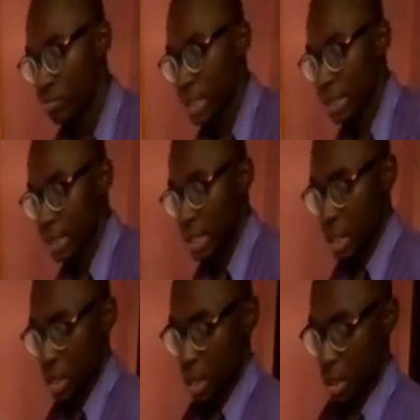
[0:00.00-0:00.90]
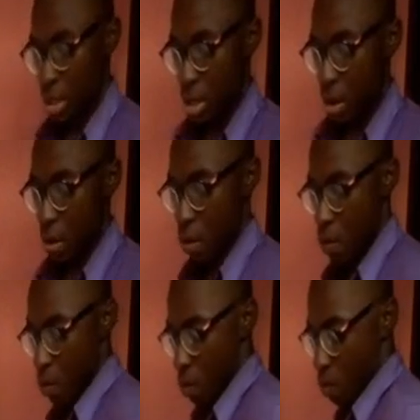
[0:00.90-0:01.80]
let's say
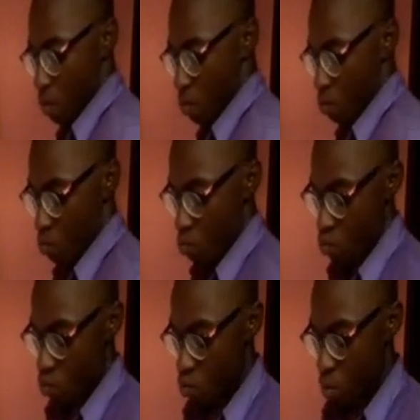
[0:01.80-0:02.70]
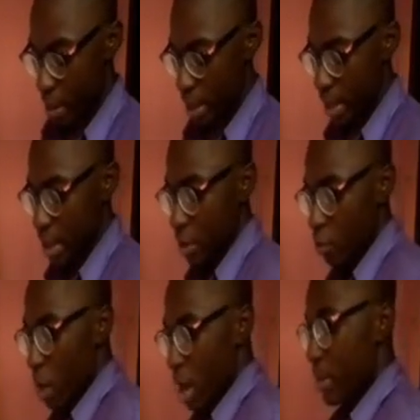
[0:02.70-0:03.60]
1
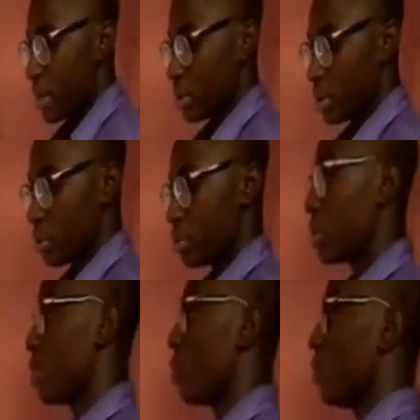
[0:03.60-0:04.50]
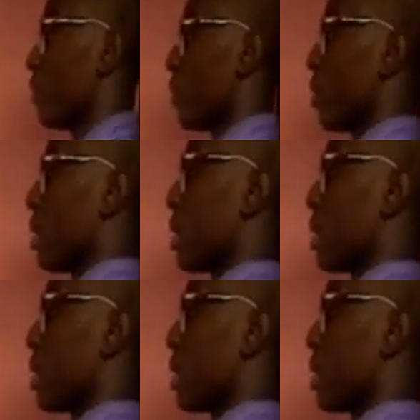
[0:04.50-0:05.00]
minus 2 mode 4.